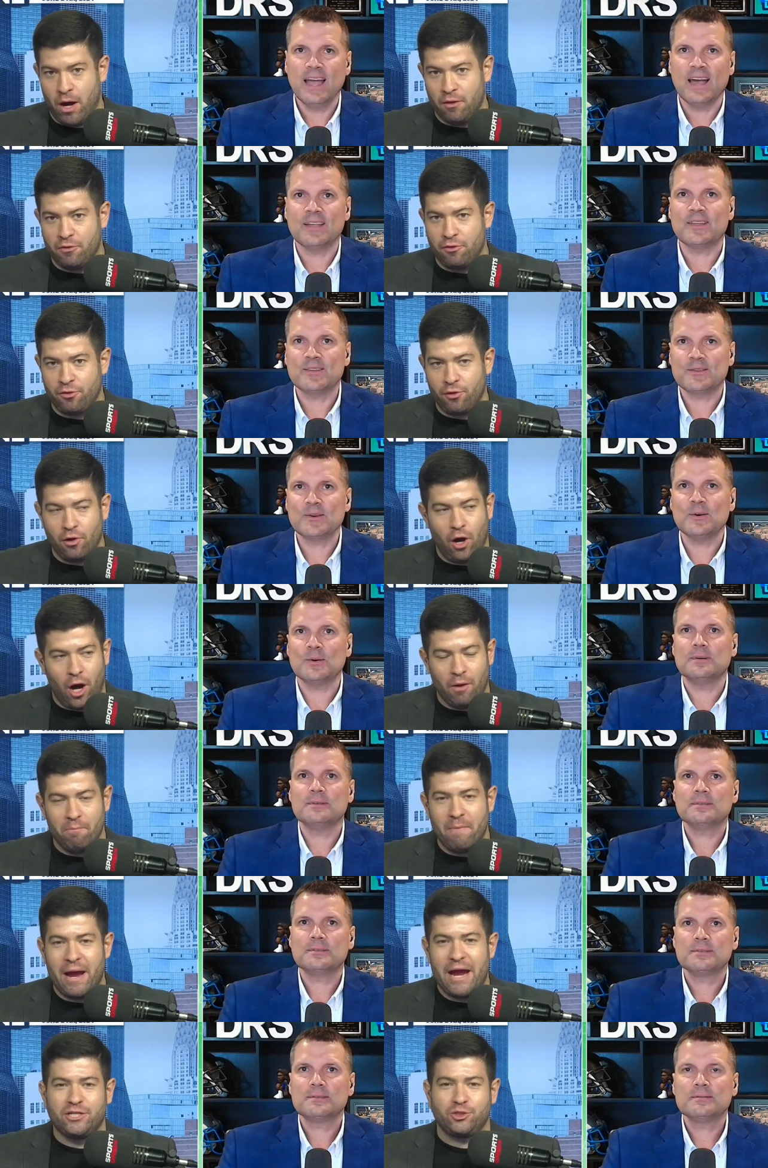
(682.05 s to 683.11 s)
Speaker 1: yeah, month,
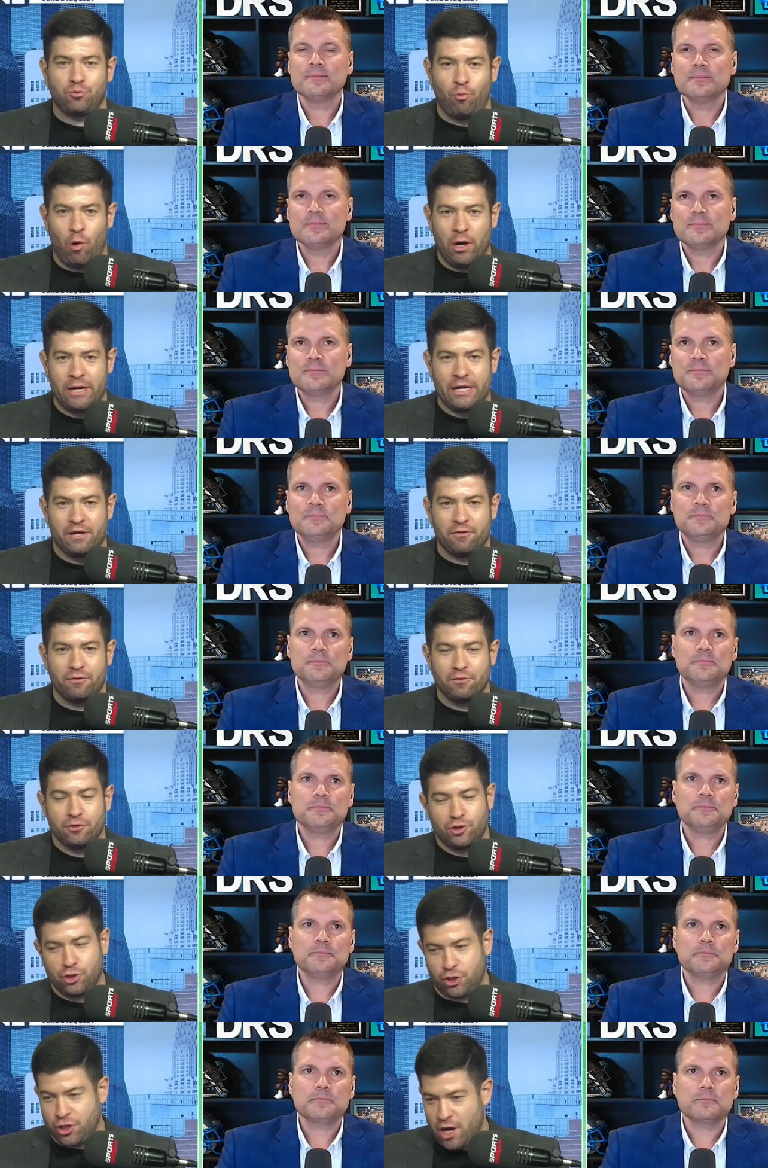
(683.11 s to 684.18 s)
on May twentieth,
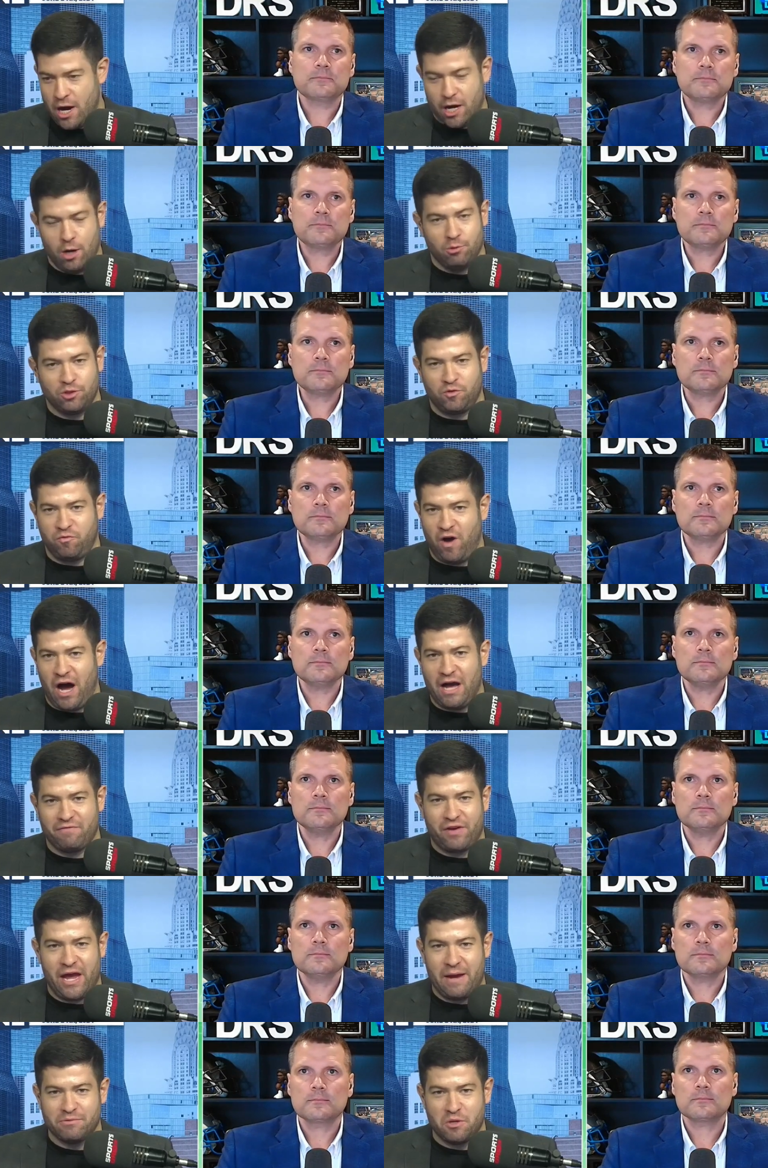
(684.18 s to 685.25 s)
Chicago was
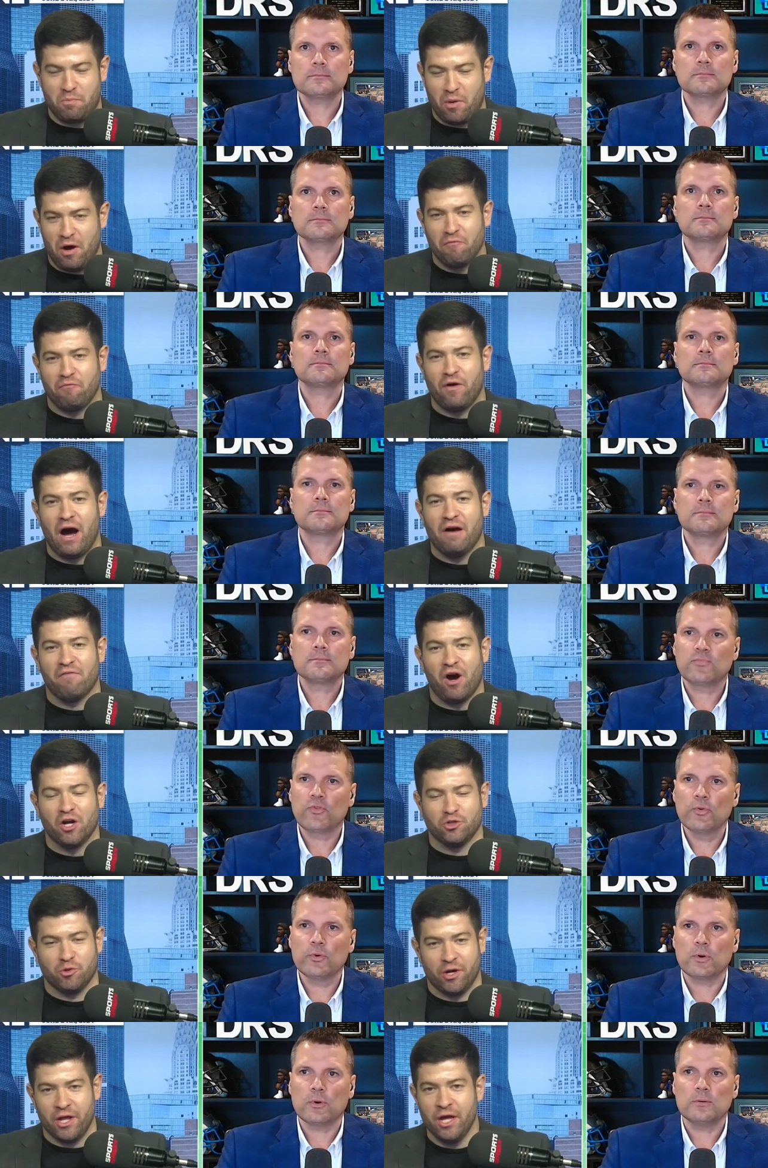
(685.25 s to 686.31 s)
five games above five
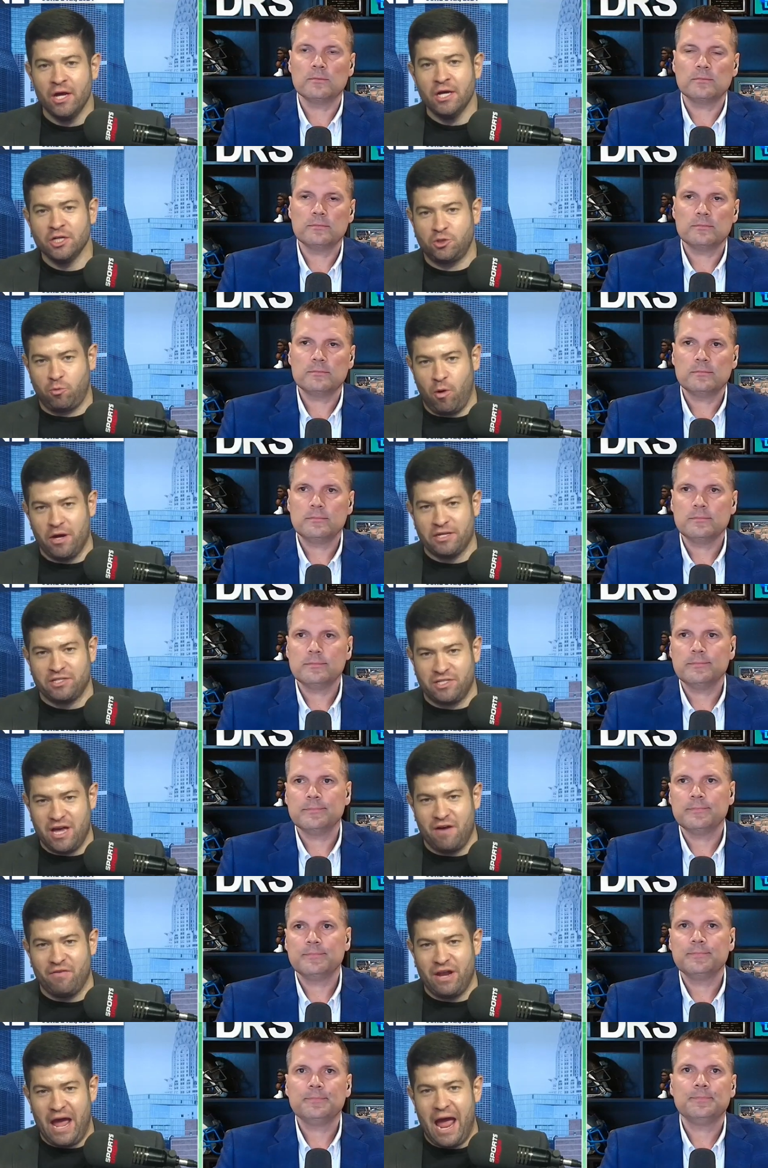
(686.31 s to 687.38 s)
hundred, Ooh.
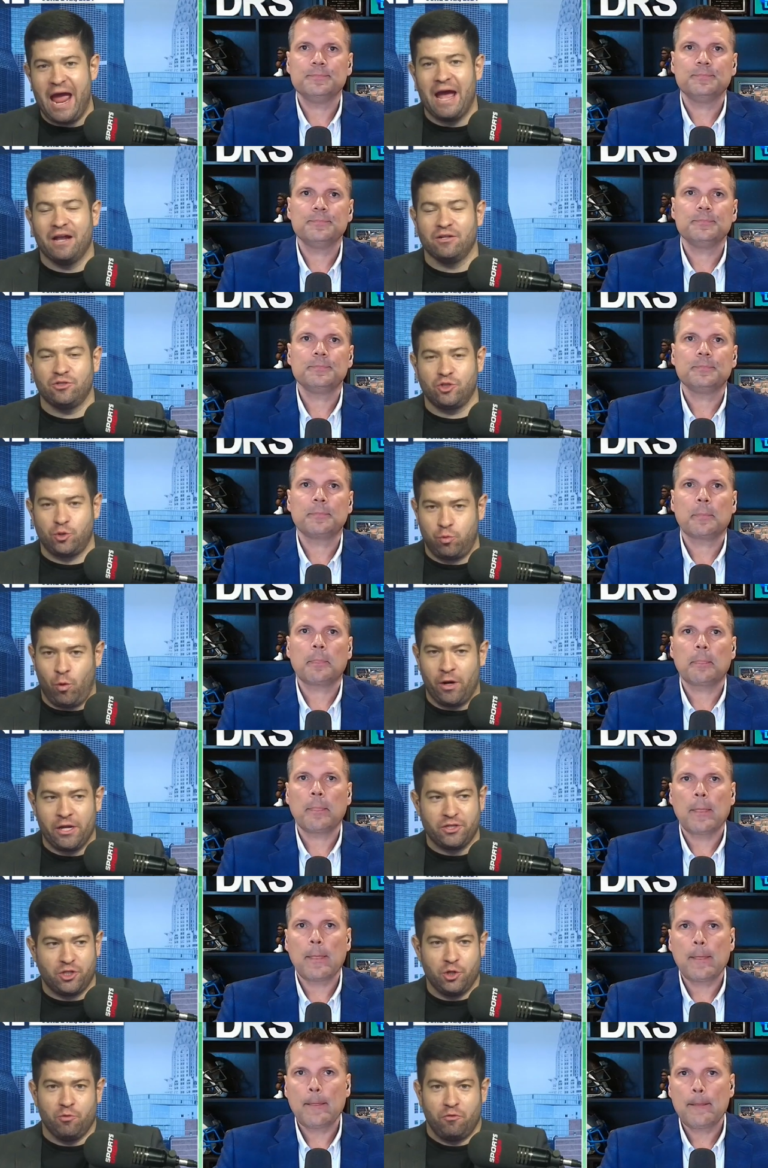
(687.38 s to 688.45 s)
twenty-seven and
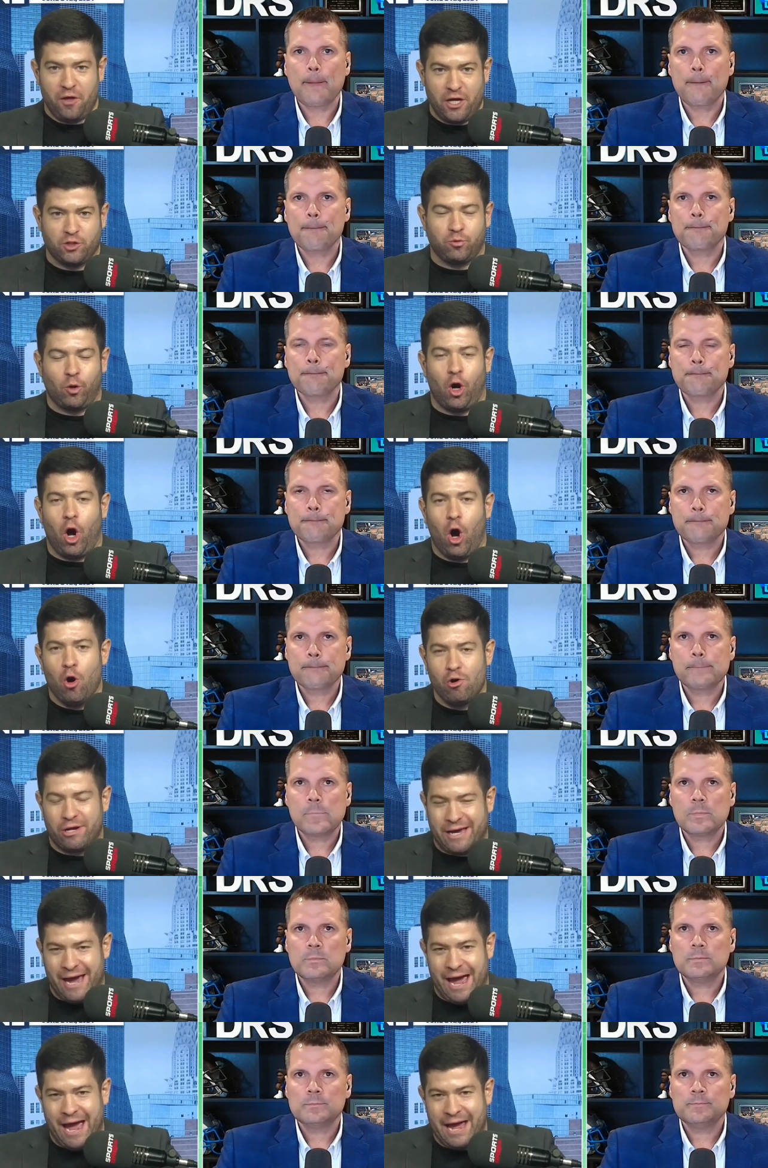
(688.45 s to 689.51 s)
twenty-two. Things were
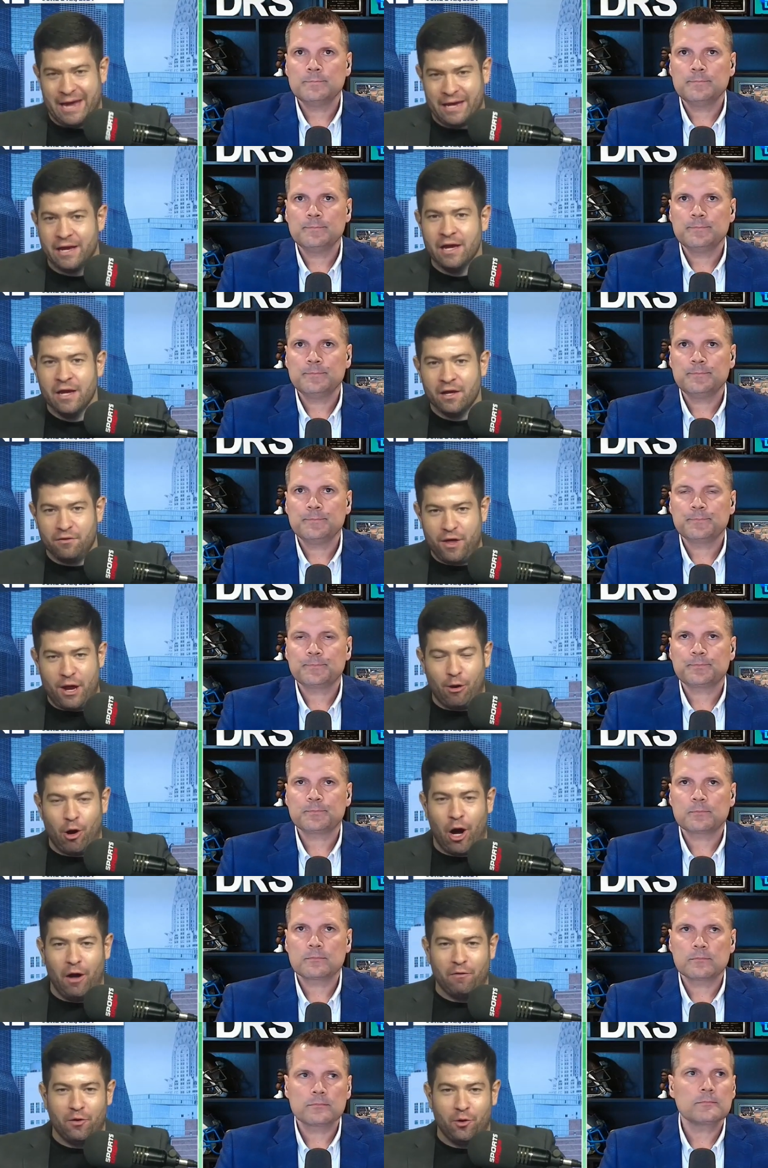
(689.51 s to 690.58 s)
okay there
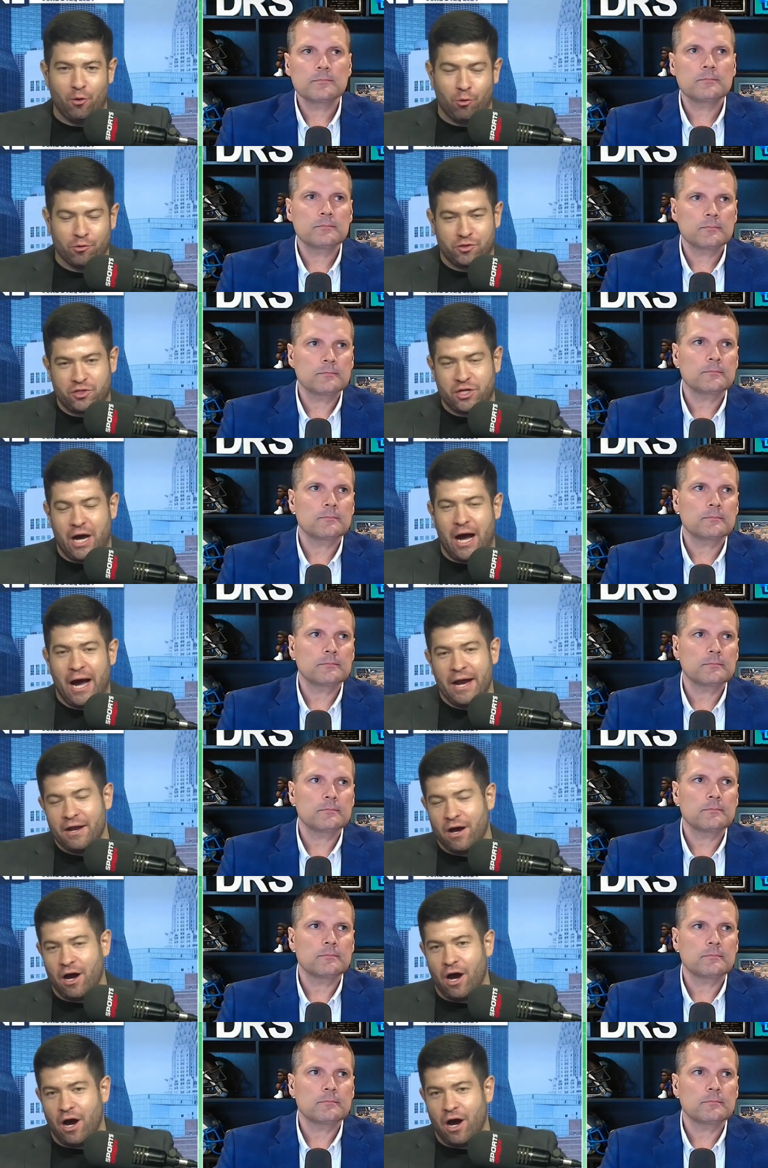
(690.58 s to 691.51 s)
on the north side